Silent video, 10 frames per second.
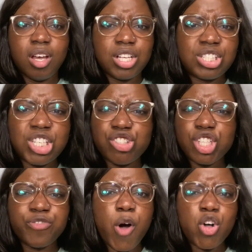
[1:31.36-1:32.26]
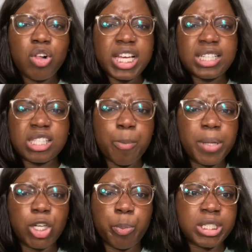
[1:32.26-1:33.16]
Still just vocal and
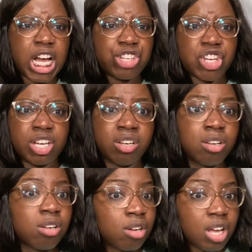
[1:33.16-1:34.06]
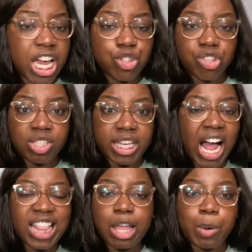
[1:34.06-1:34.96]
simple little production. Interesting.
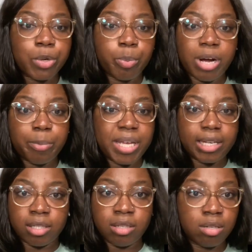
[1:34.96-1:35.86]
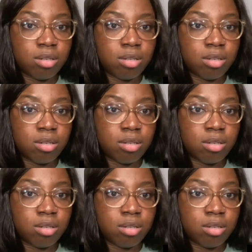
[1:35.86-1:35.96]
I thought we would have brought a beat in.